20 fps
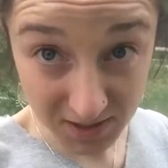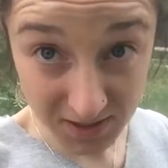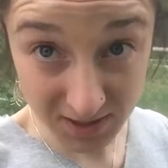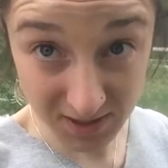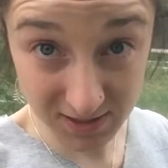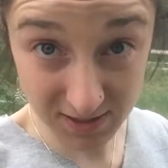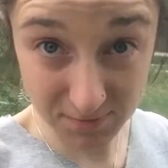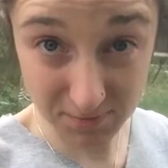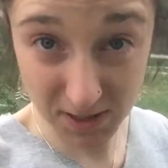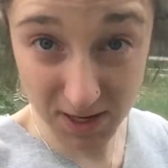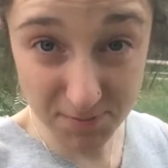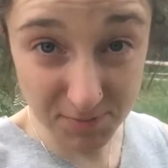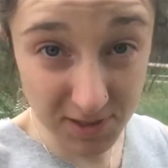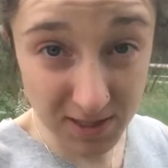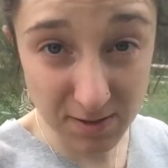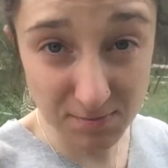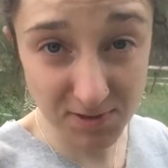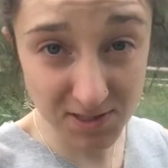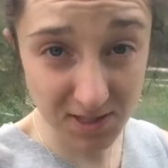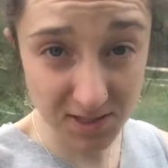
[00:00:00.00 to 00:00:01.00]
got some pipe
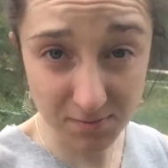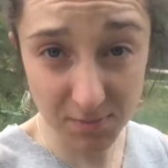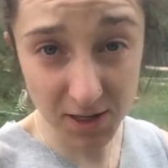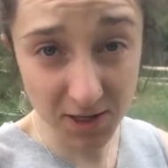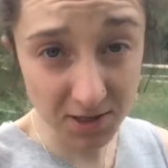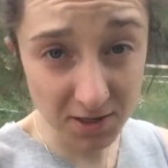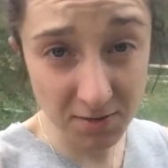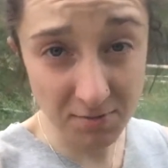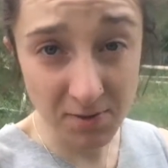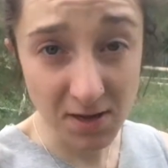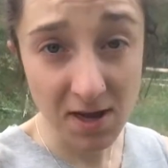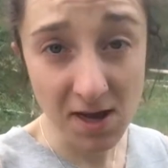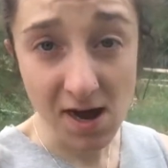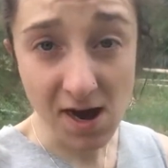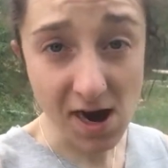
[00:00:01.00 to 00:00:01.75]
clamps on the bottom,